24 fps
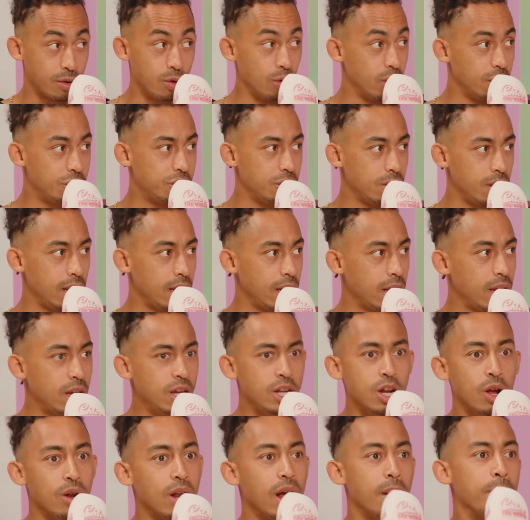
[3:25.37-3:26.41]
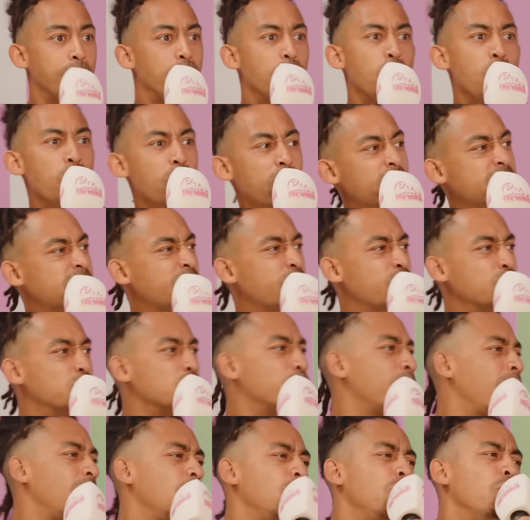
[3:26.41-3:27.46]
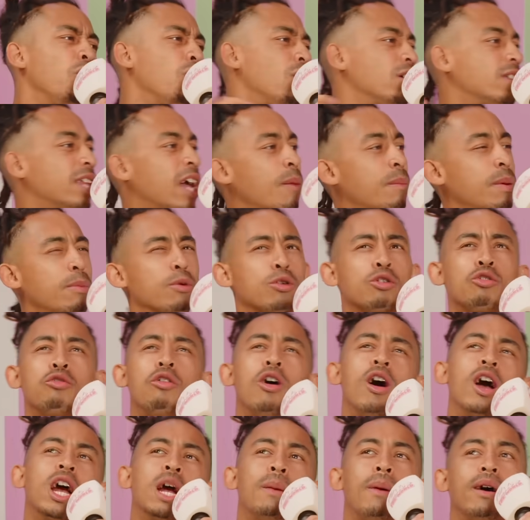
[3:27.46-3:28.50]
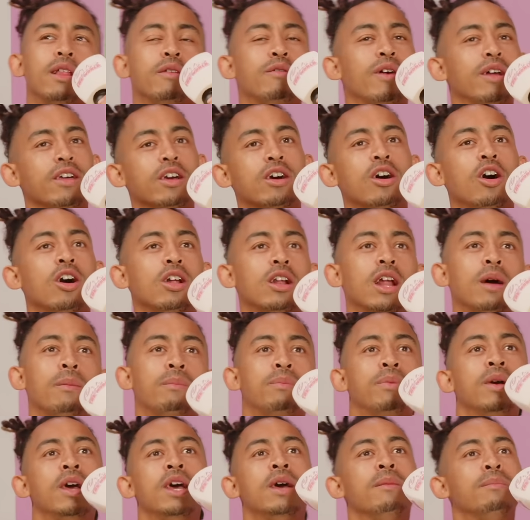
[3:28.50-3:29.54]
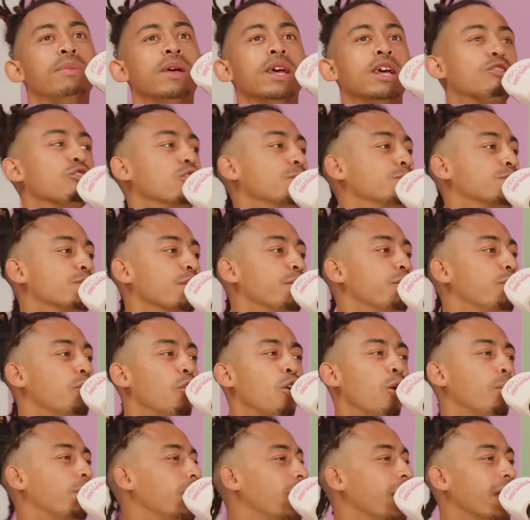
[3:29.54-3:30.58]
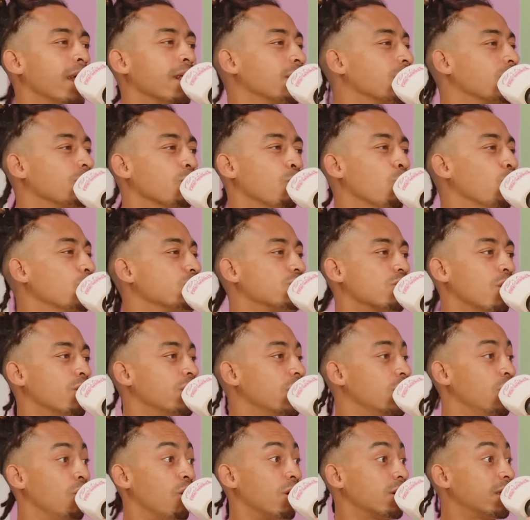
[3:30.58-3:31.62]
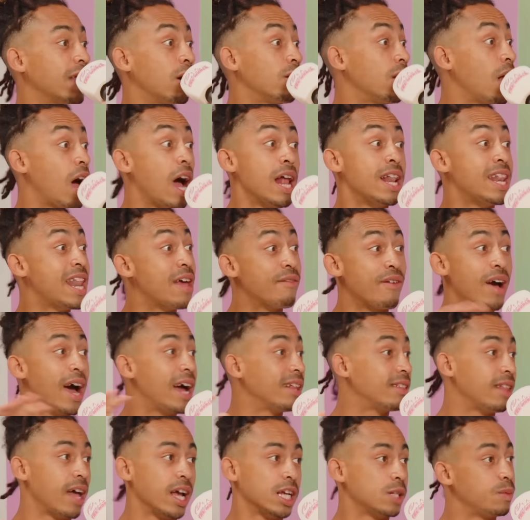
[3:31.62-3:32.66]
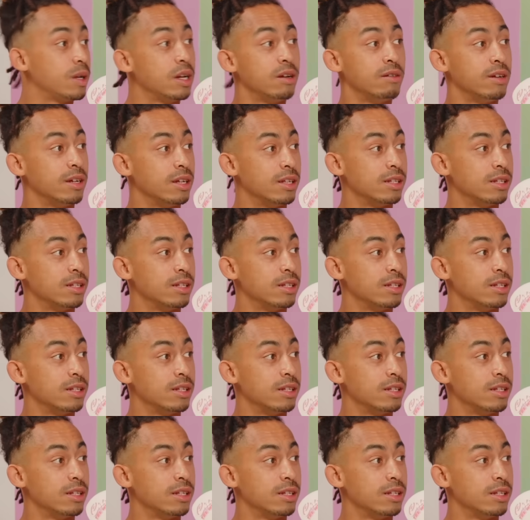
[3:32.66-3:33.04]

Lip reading: Call of Duty. Boys, everyone's talking about lockdown. People crying about the fact they can't be in groups of 4 playing Warzone and lockdown. I never had that experience.